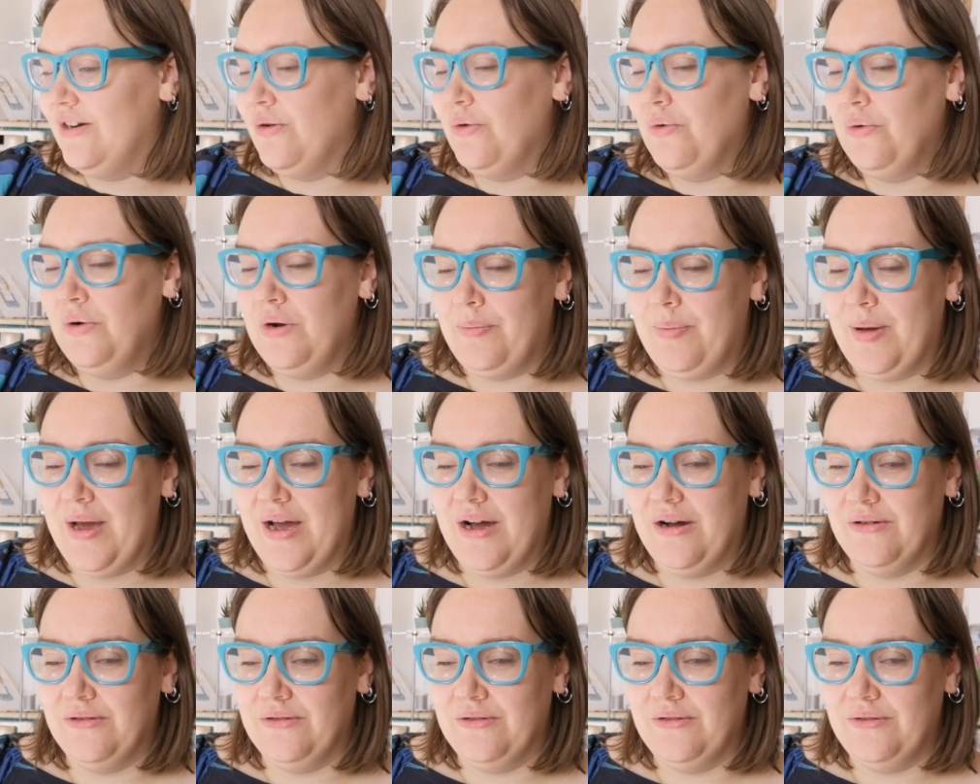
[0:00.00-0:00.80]
all
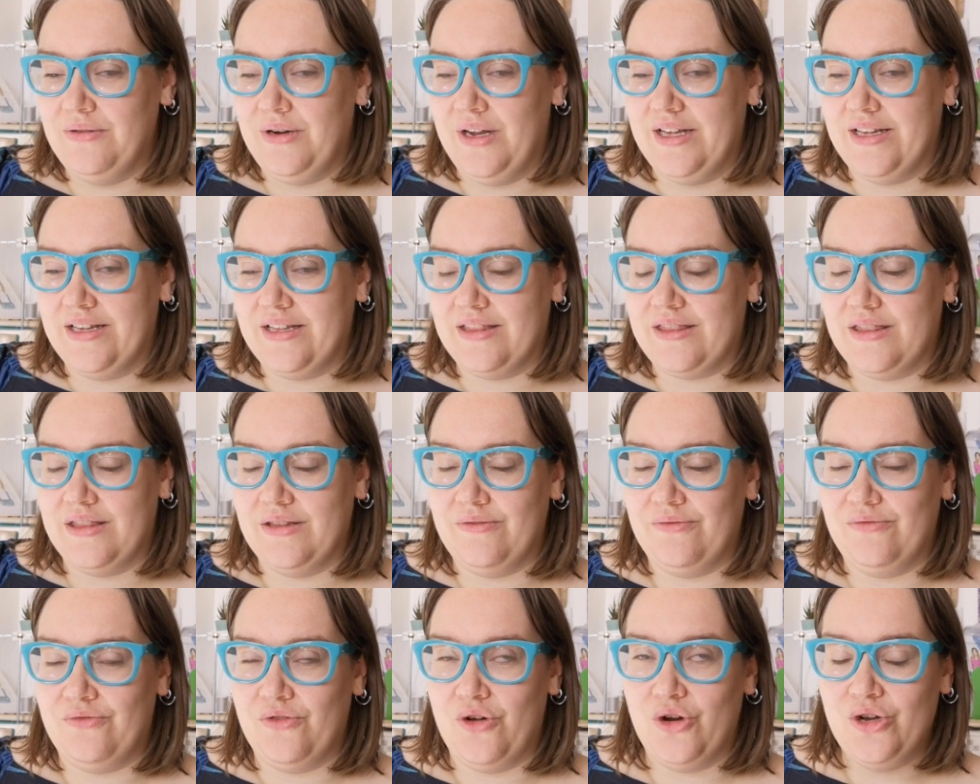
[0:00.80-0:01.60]
about like
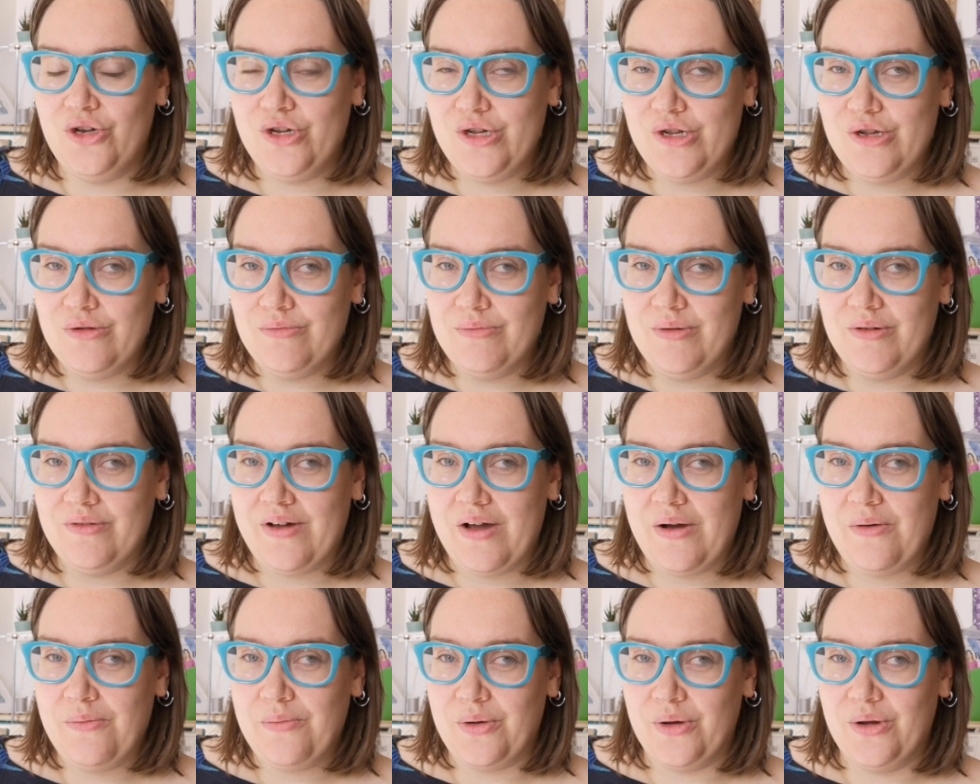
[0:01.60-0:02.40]
the volume
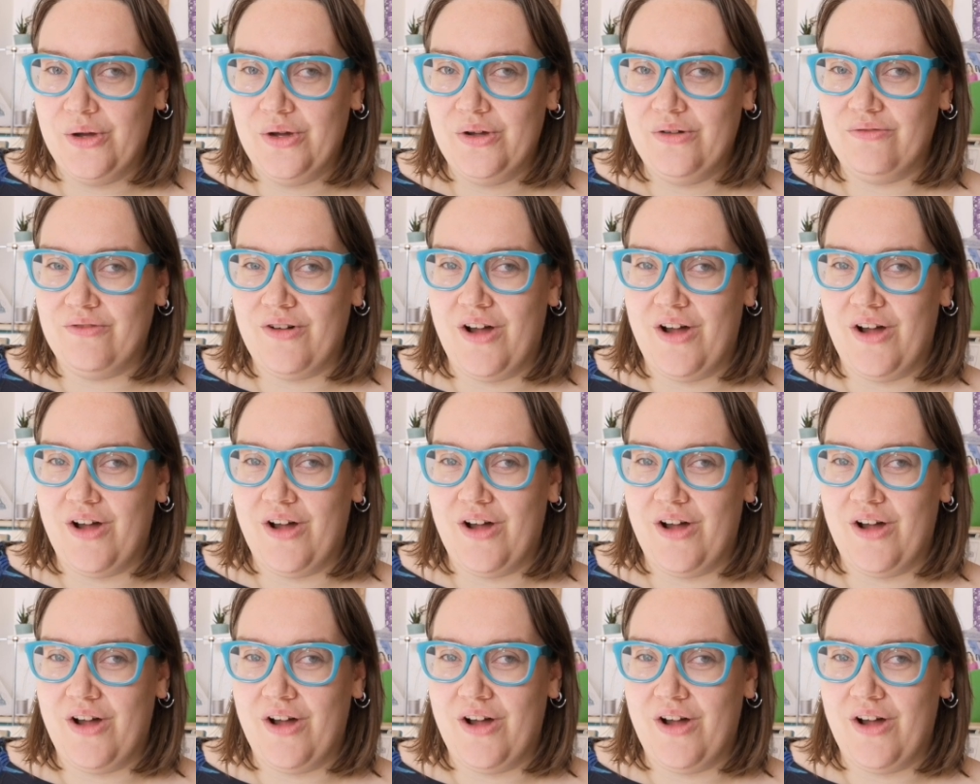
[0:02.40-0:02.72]
of output